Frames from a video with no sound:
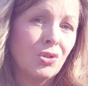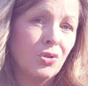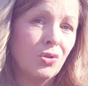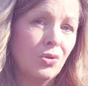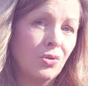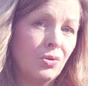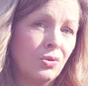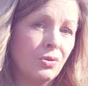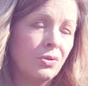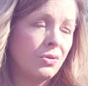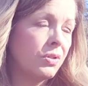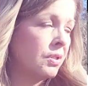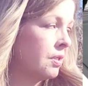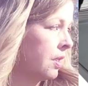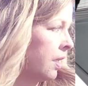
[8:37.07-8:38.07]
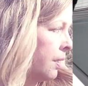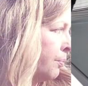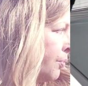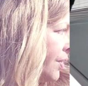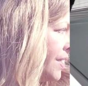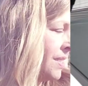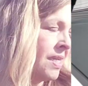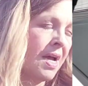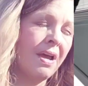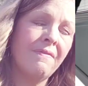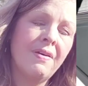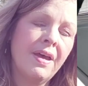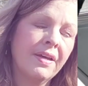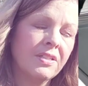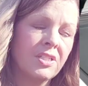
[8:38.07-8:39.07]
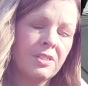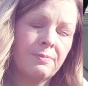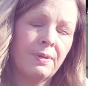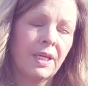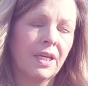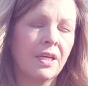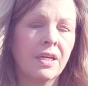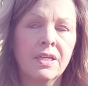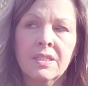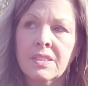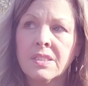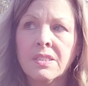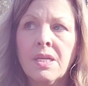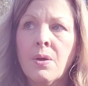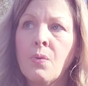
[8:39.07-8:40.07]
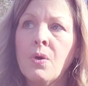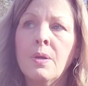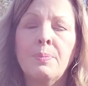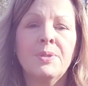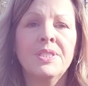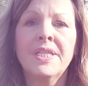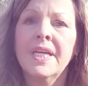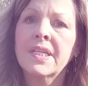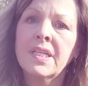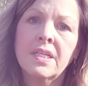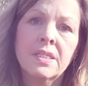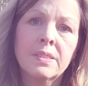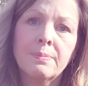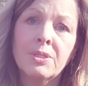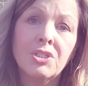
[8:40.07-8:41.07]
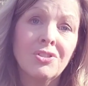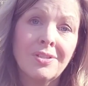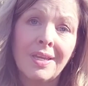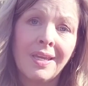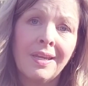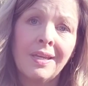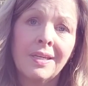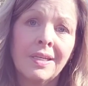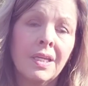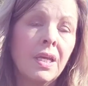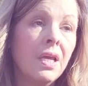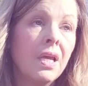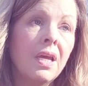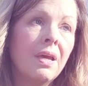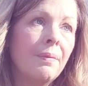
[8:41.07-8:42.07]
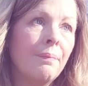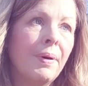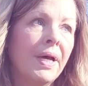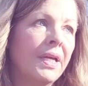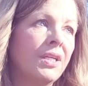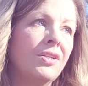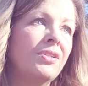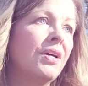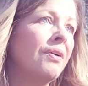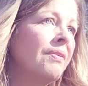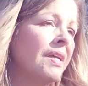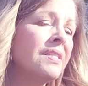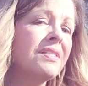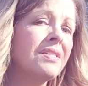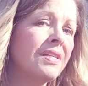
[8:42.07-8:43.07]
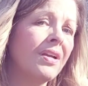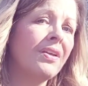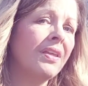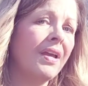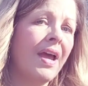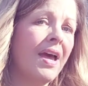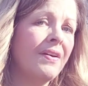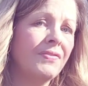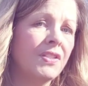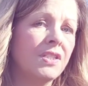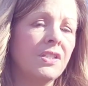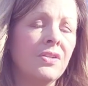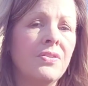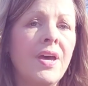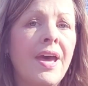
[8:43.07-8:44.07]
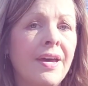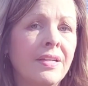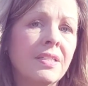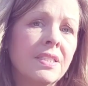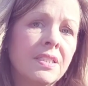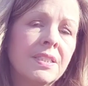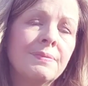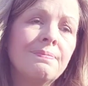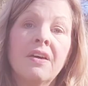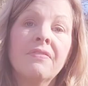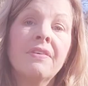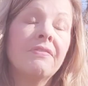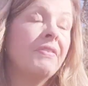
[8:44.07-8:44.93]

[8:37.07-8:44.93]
to bring Tyvek just because I want to protect it as much as I can, but you don't necessarily have to do that. I love the